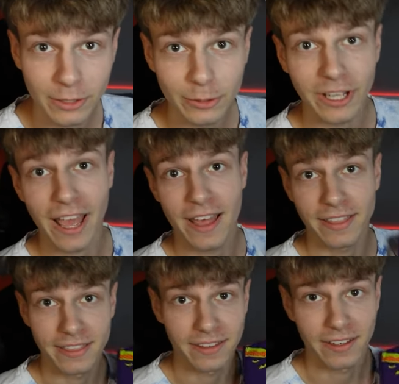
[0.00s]
a look at
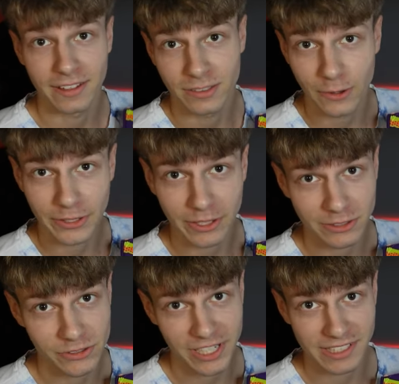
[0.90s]
Tokyo
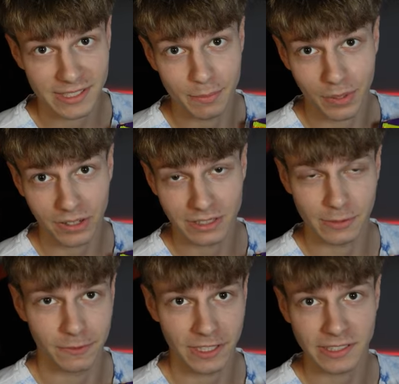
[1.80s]
Treats
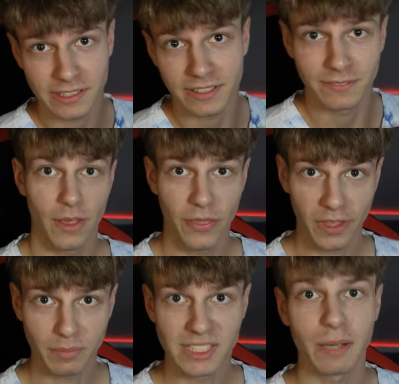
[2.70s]
box first. The
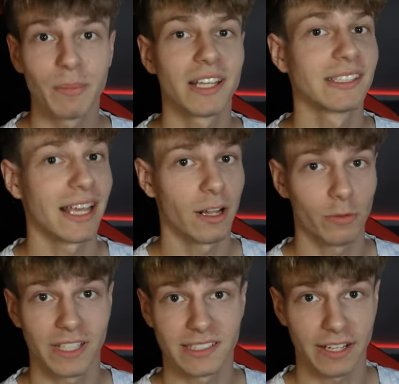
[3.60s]
theme's name is
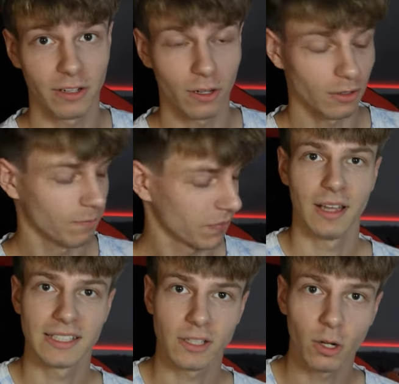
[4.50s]
Halloween Snack Haul.
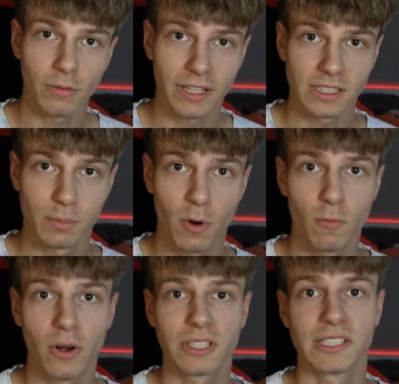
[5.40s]
As always,
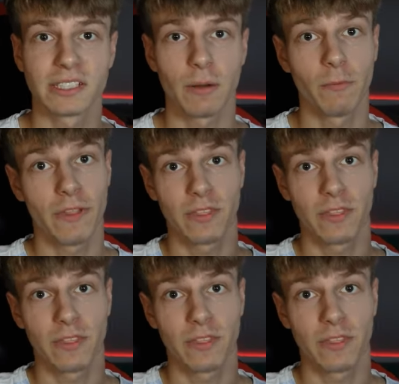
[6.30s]
both boxes come